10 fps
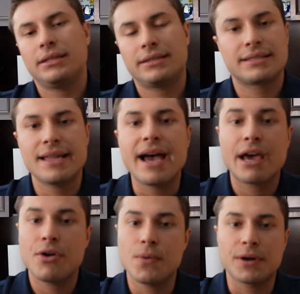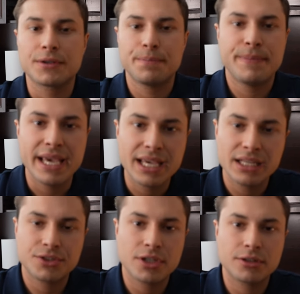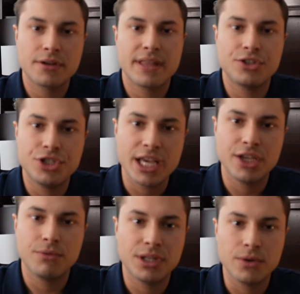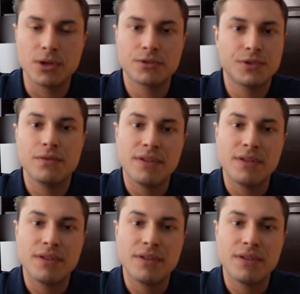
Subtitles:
It's not how it works. Pick an instructor that genuinely works for you.